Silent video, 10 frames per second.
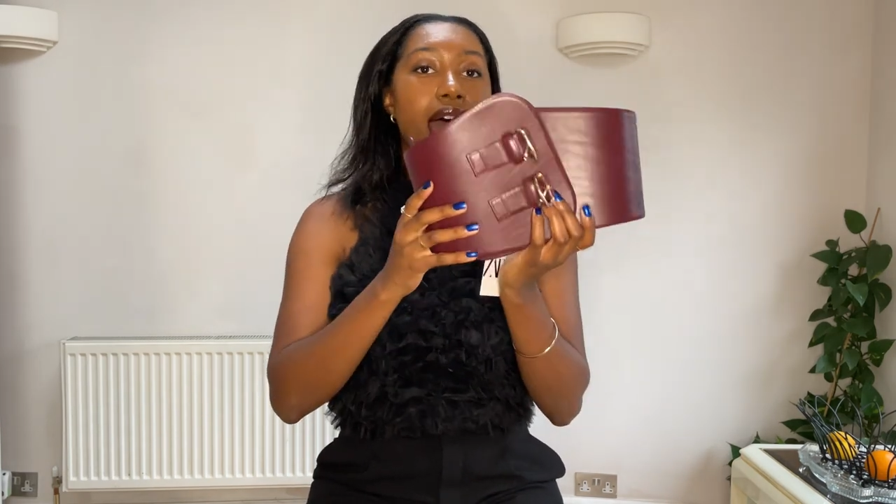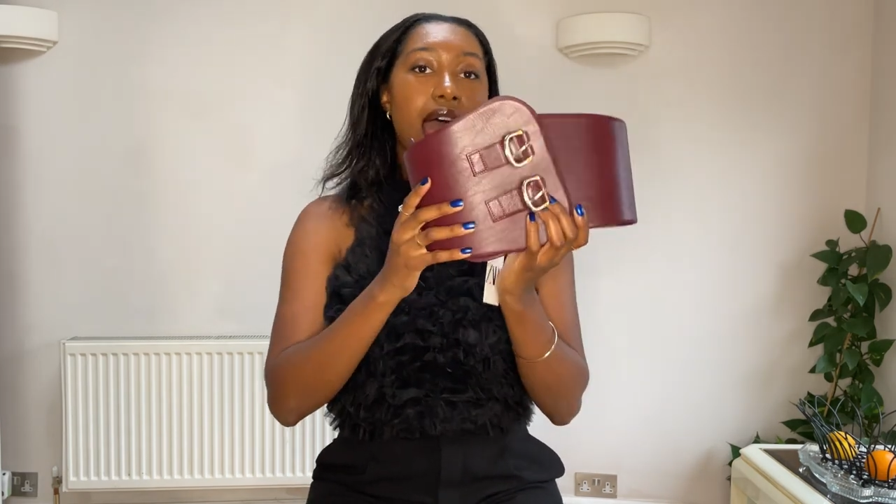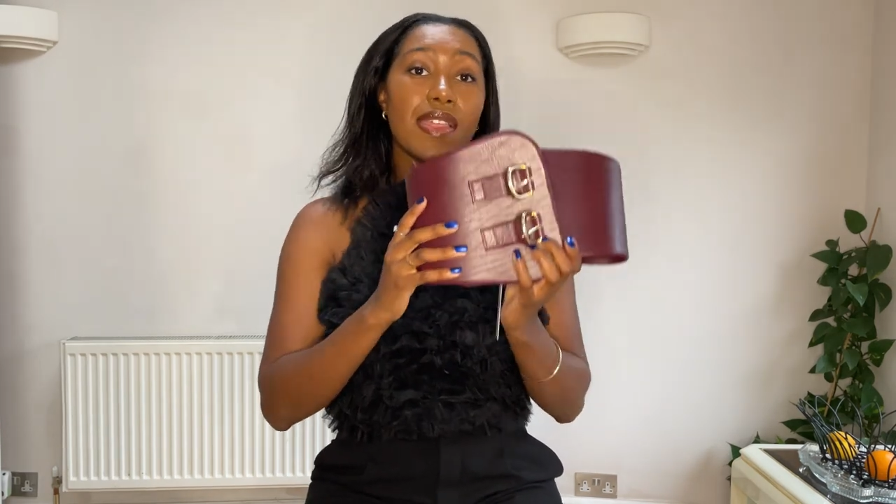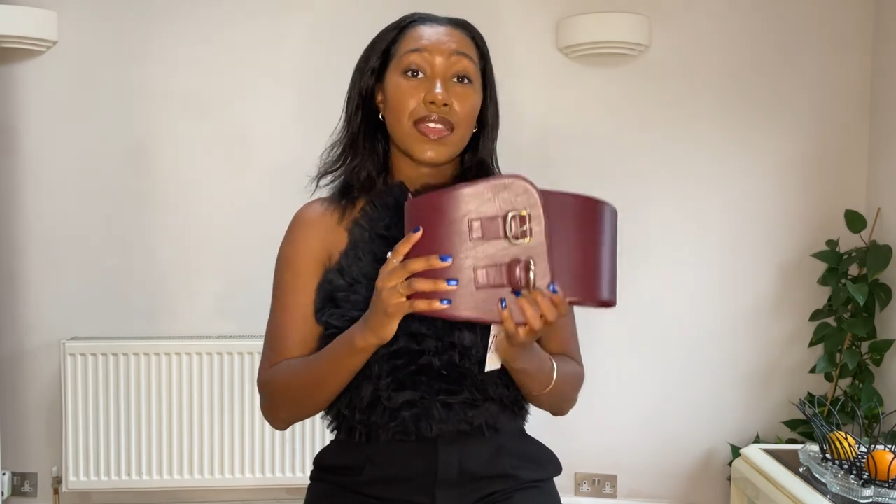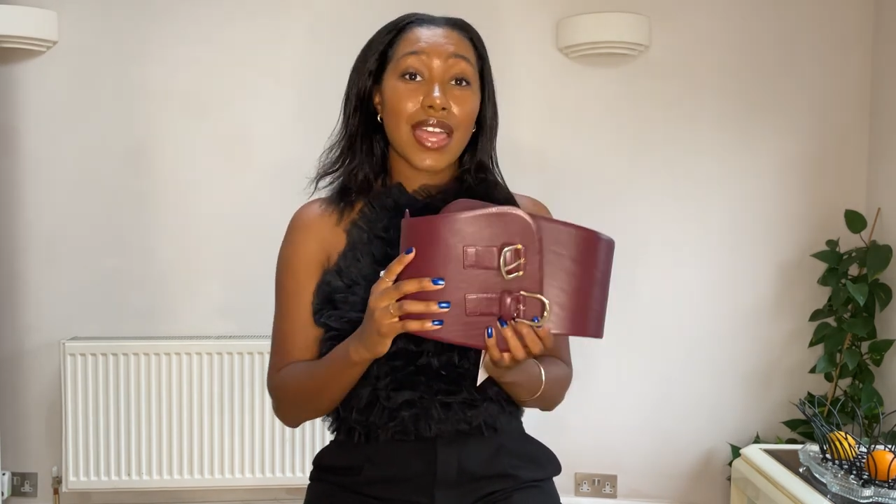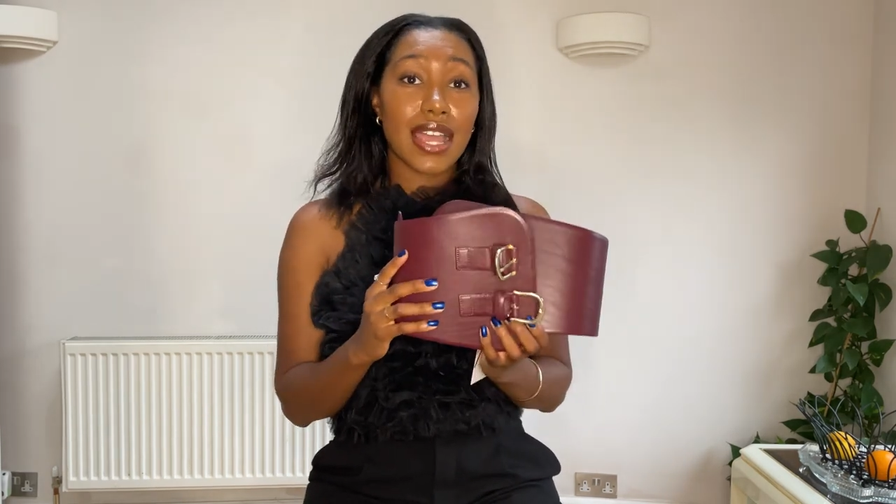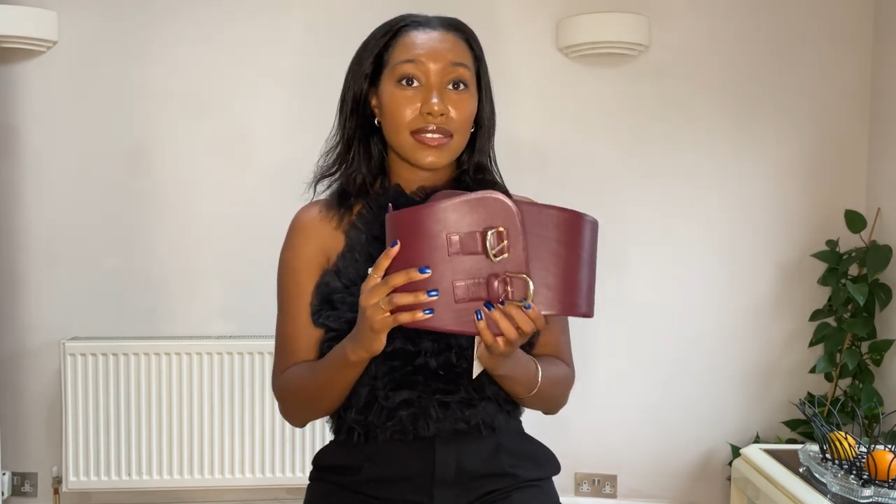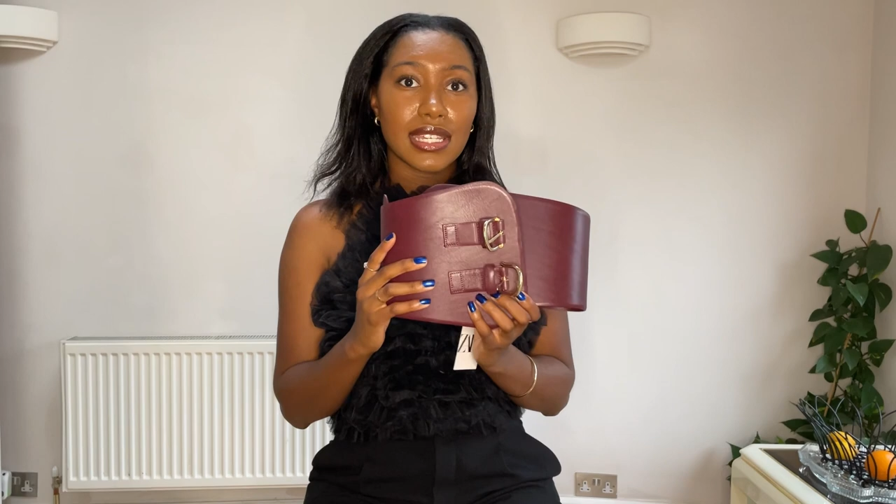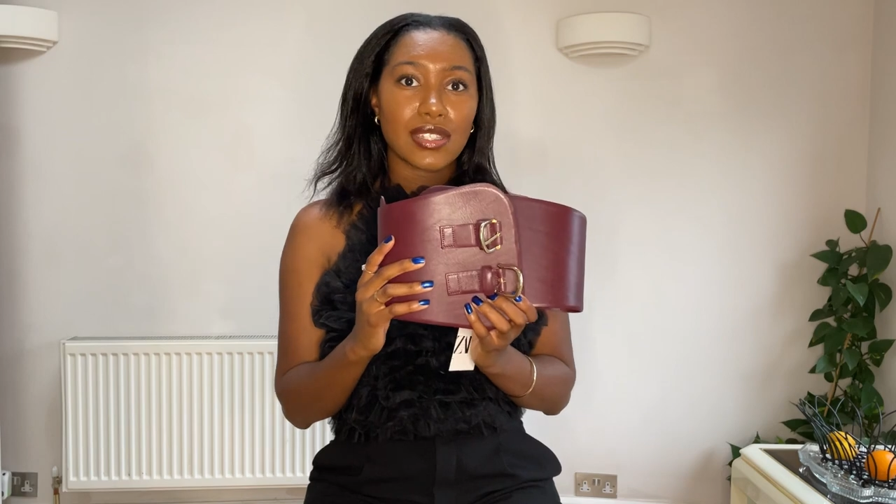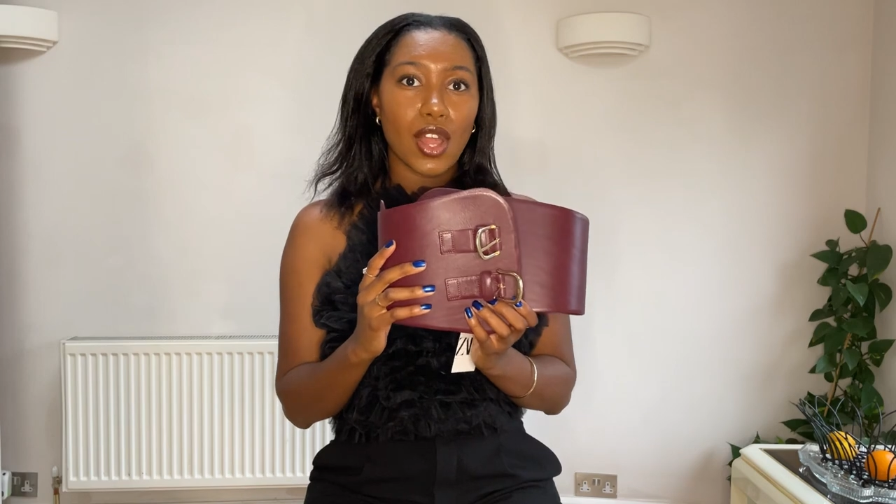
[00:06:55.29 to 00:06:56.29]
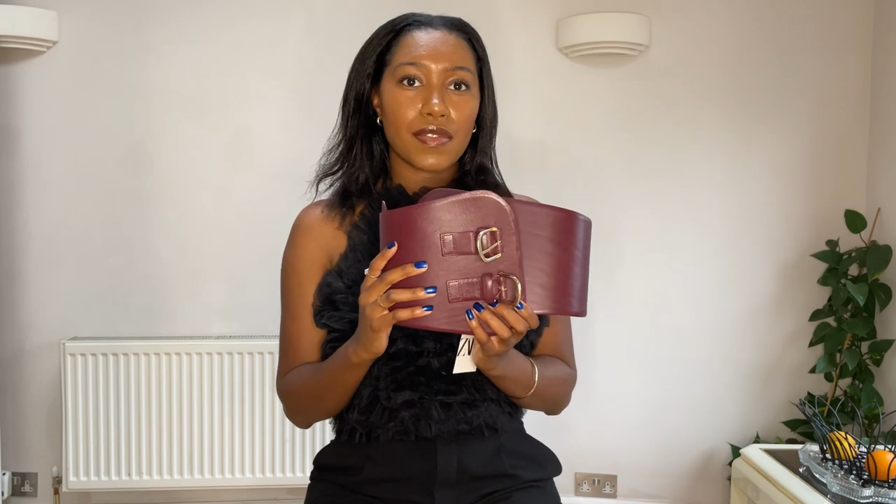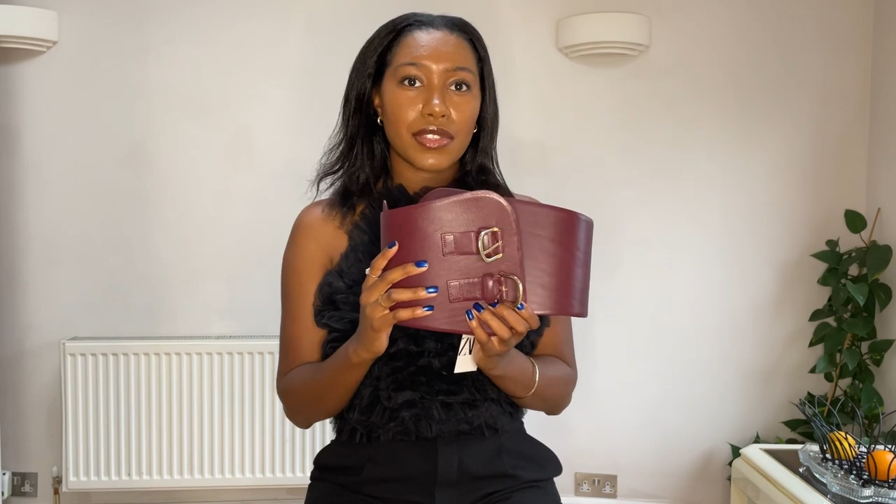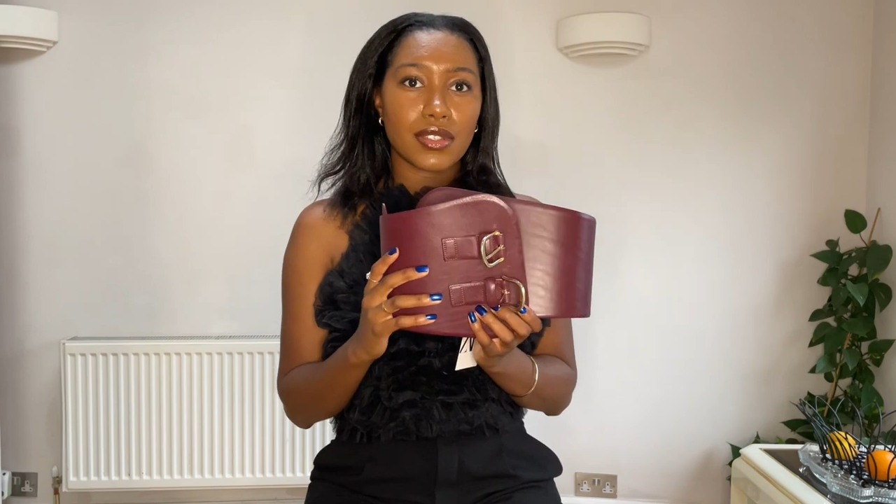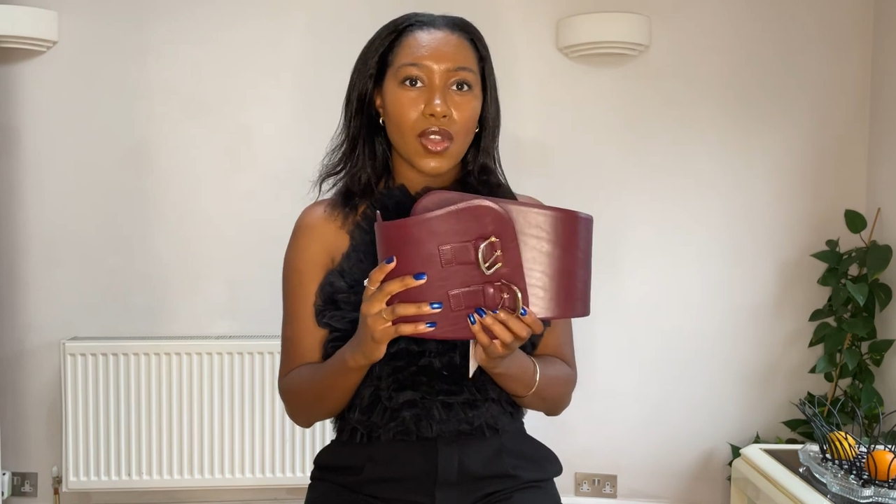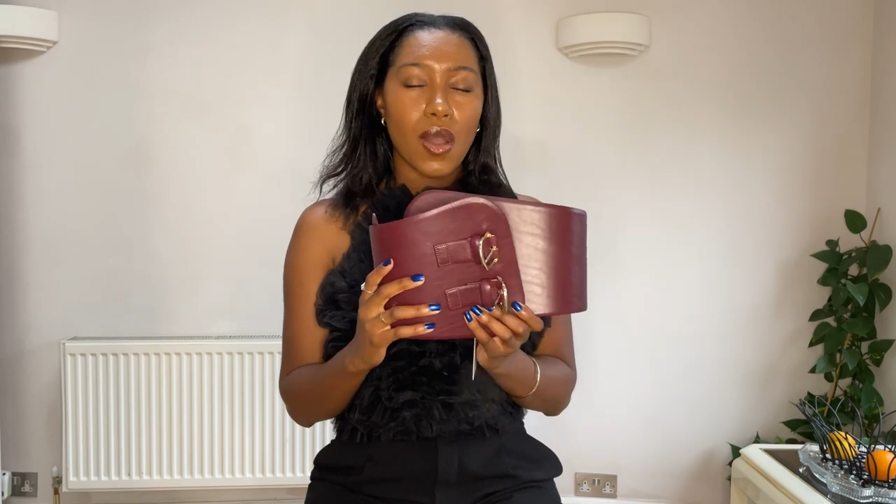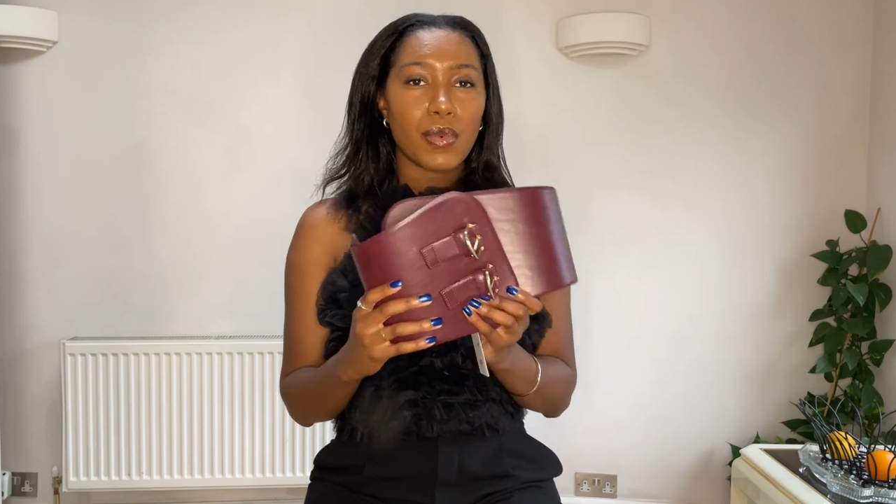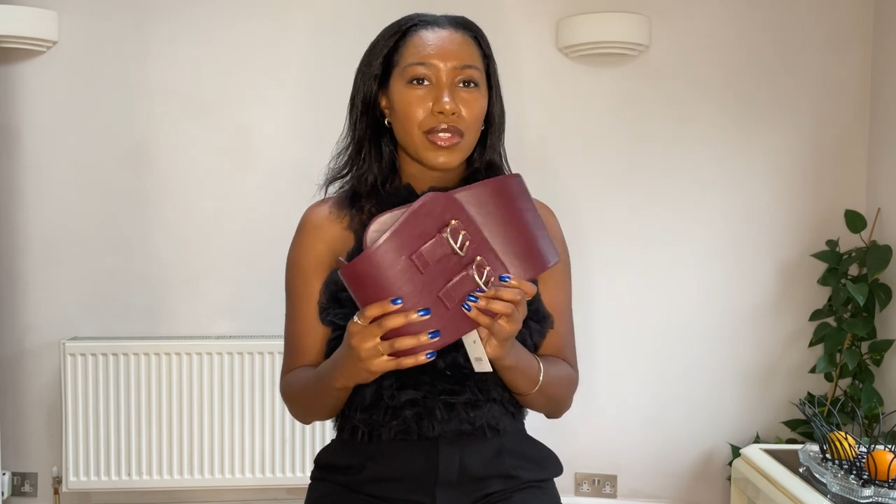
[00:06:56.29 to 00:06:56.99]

and then had this over the top